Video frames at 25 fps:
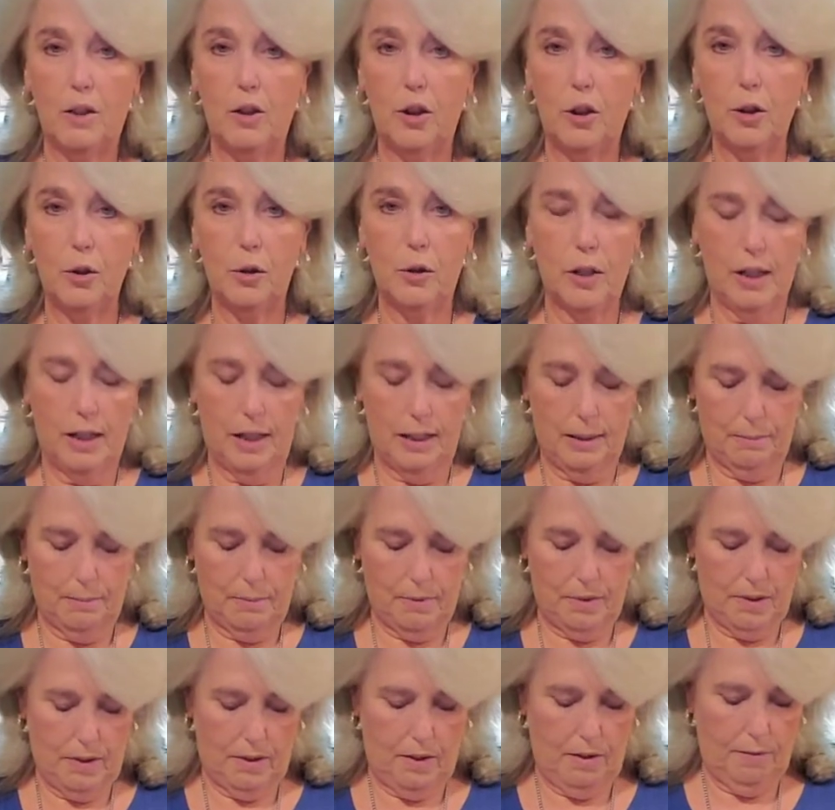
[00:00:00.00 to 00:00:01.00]
2
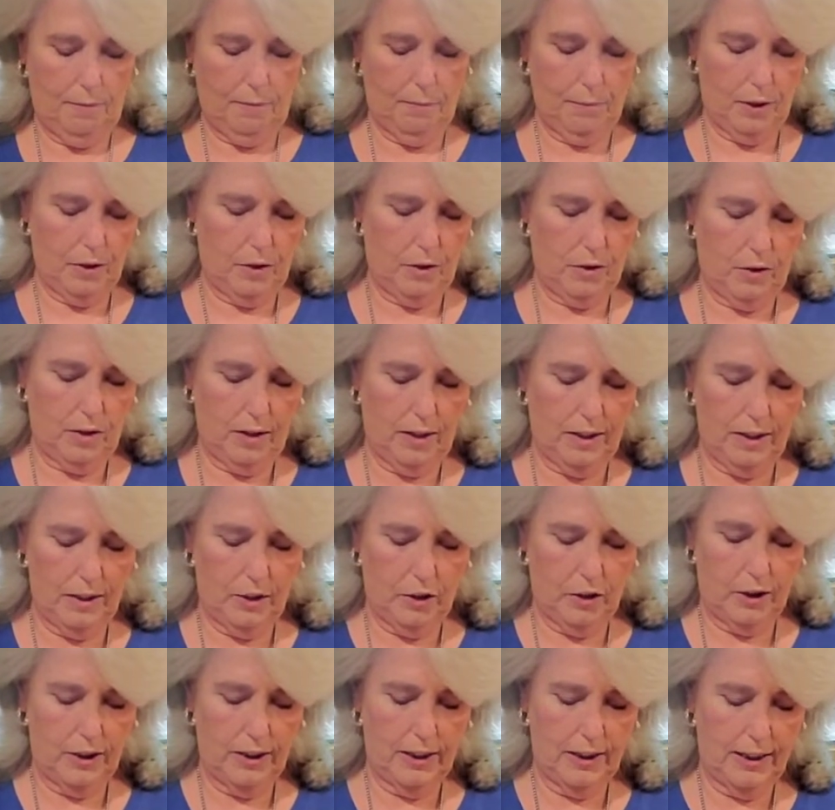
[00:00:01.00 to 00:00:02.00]
cups of
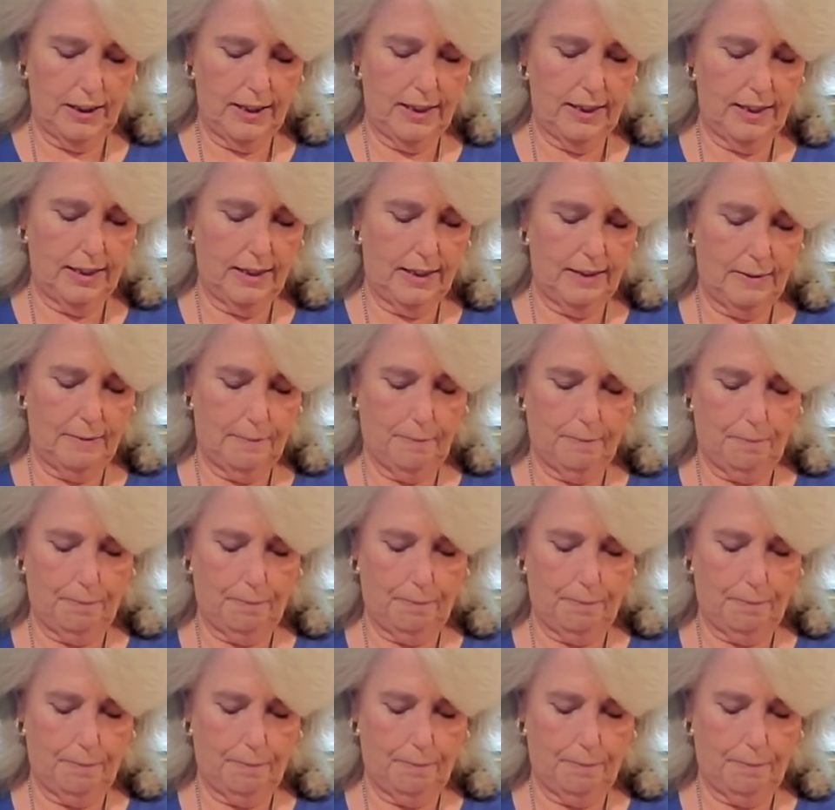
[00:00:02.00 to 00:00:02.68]
mozzarella cheese.